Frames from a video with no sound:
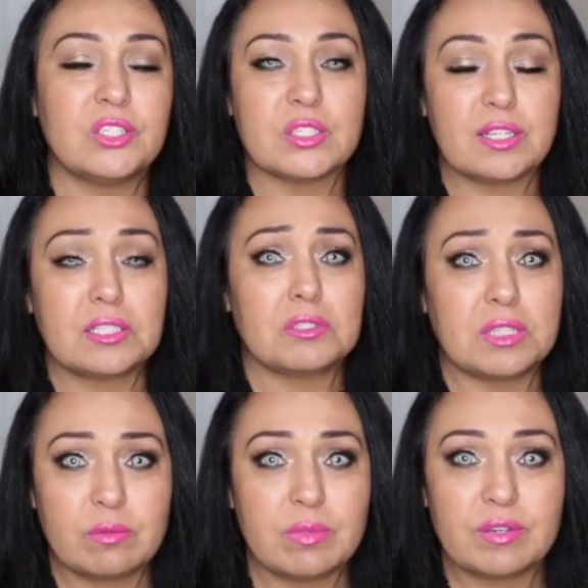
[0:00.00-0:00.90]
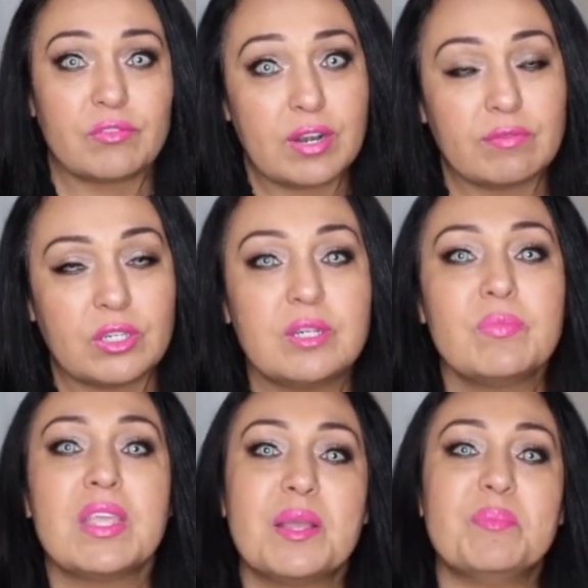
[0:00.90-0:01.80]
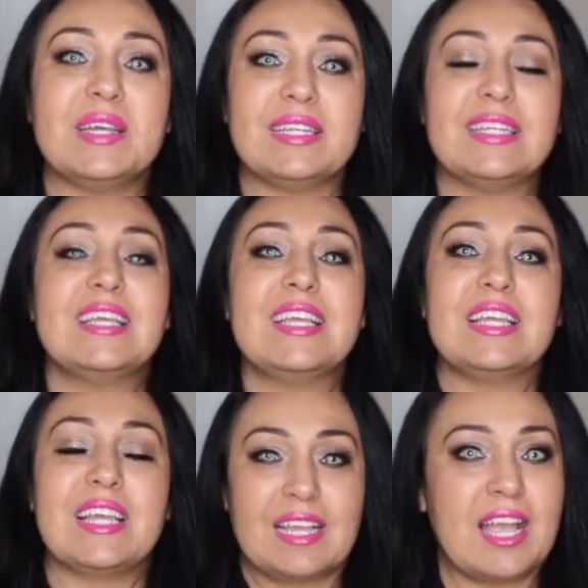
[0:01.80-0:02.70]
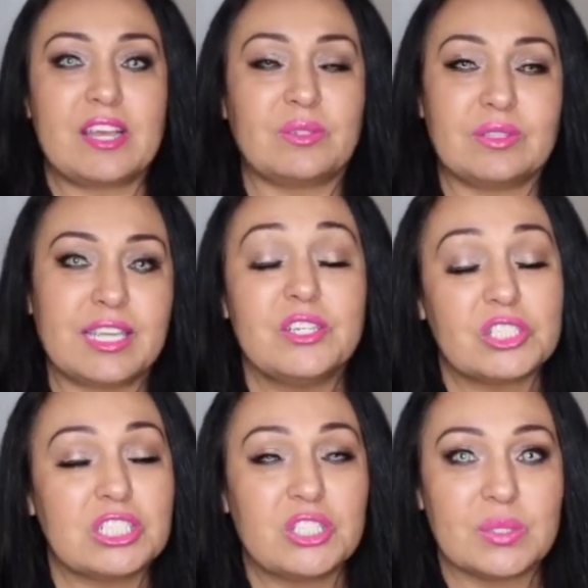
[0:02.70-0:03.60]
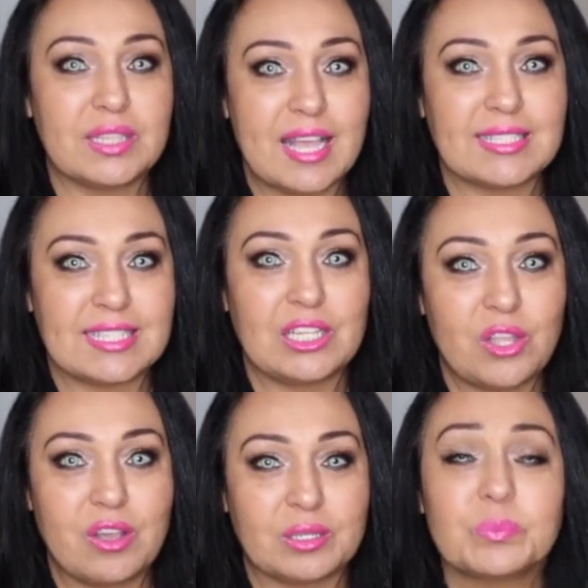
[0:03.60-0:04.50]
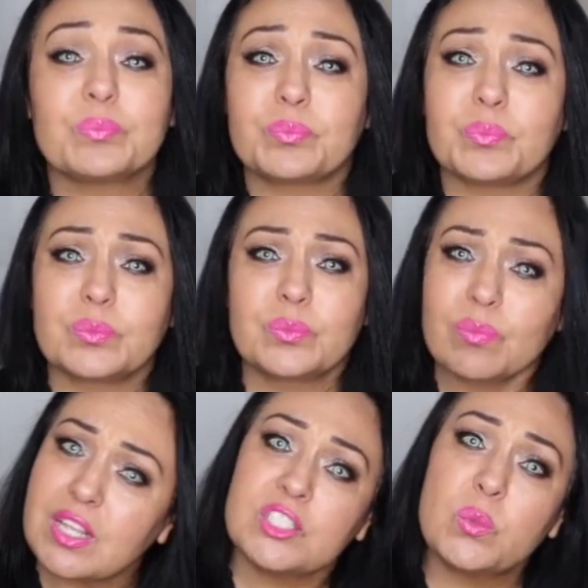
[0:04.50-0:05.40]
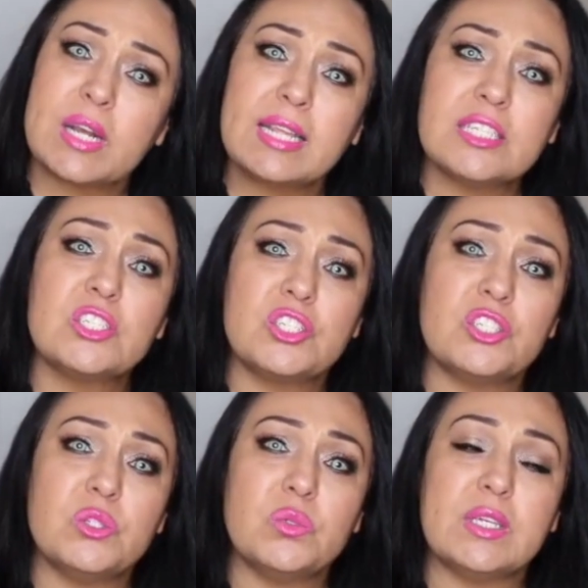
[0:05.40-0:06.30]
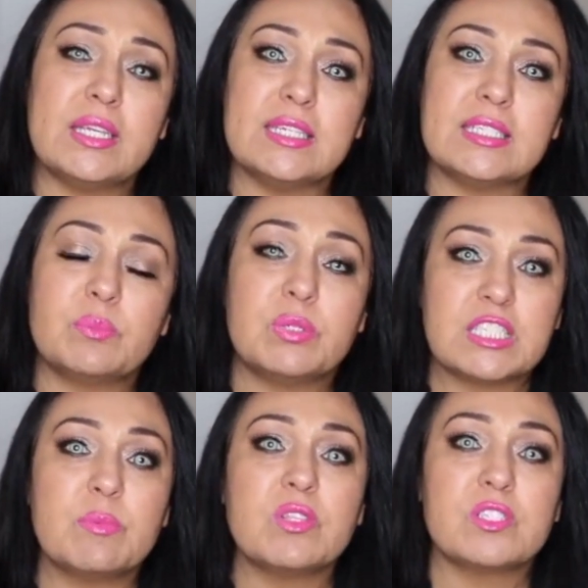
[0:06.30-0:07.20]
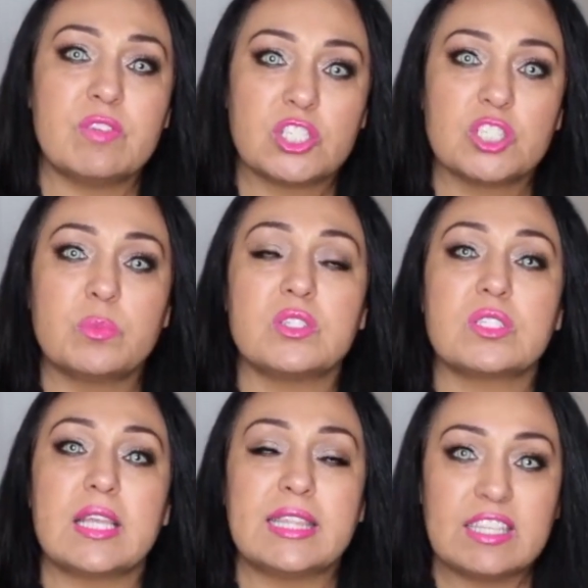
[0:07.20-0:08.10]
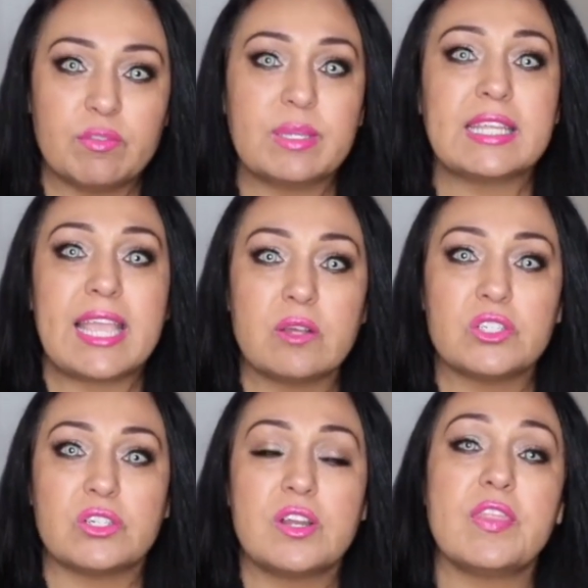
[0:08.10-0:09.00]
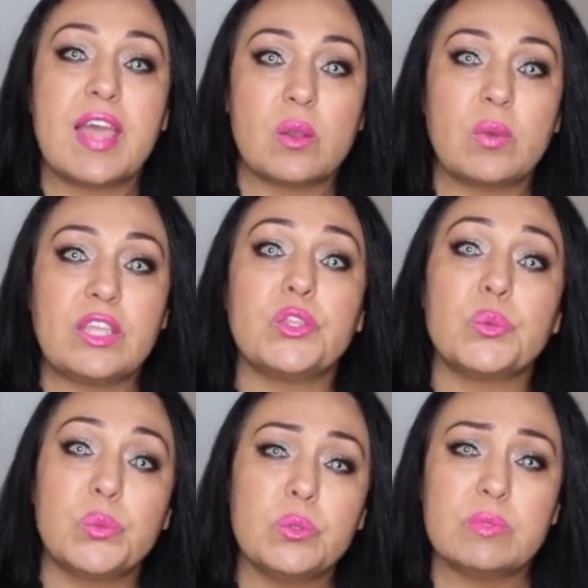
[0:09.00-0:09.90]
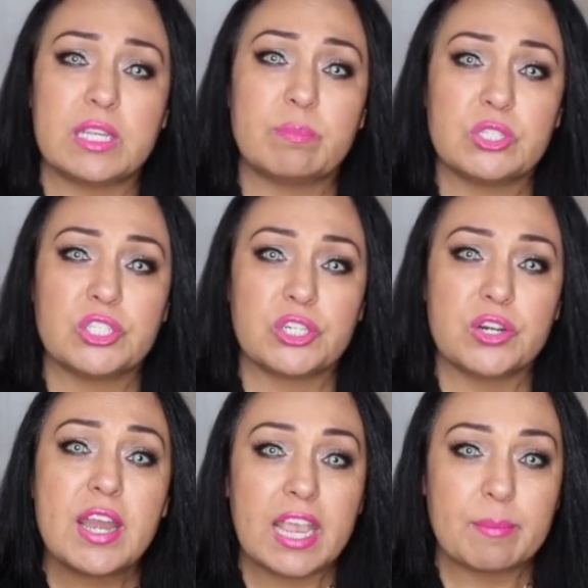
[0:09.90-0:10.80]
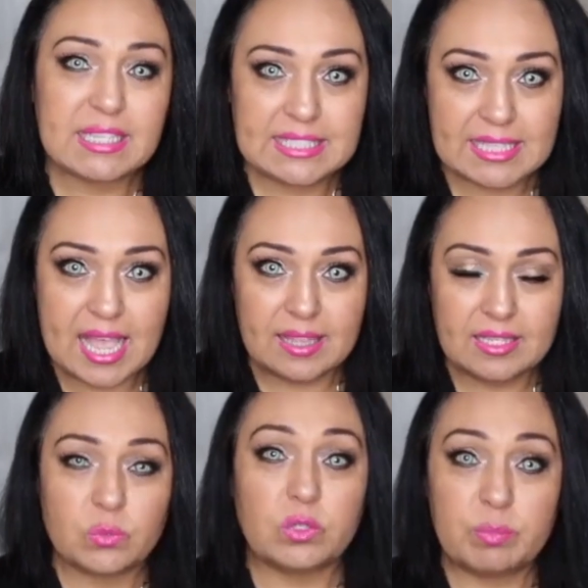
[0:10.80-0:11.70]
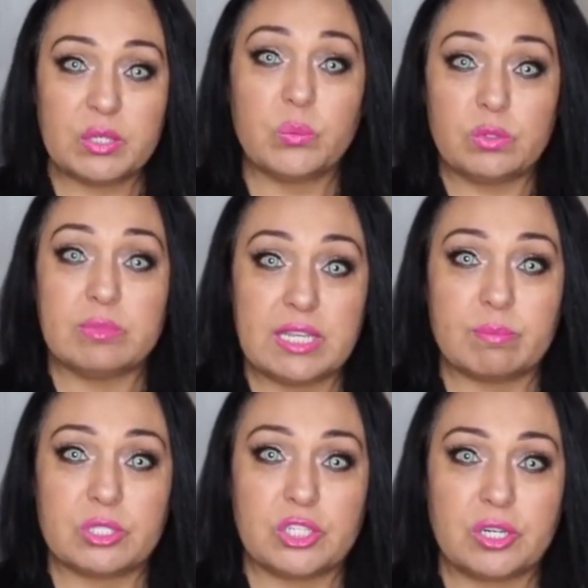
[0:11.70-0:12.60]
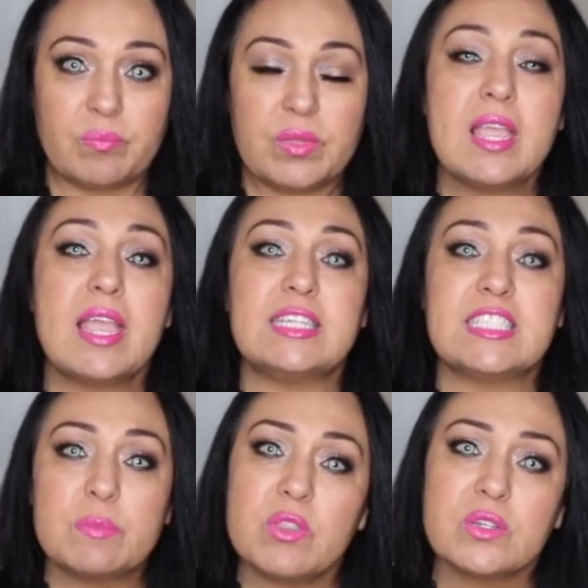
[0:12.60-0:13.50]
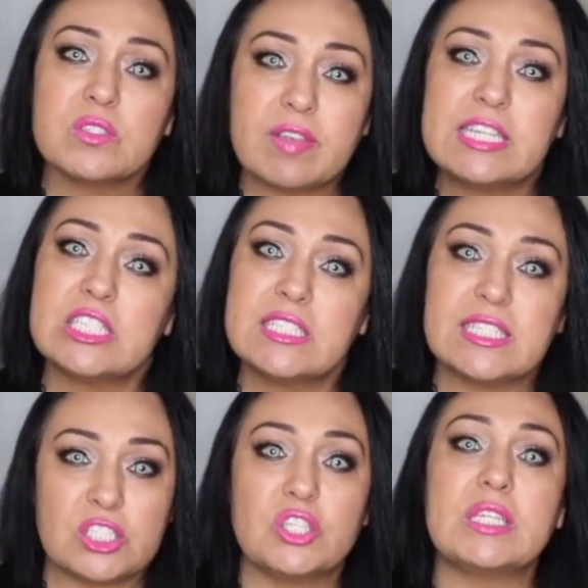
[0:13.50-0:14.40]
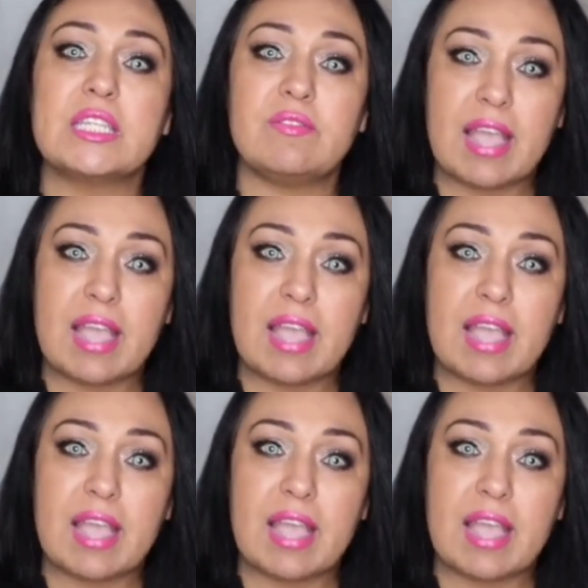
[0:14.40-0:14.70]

you know, as long as you don't leave them there forever. But I don't, they usually don't last that long. So what I like to do is put some of those vegetables and leave them on the counter. That way they're room temperature and my salad will be room temperature. And some of those veggies that you can leave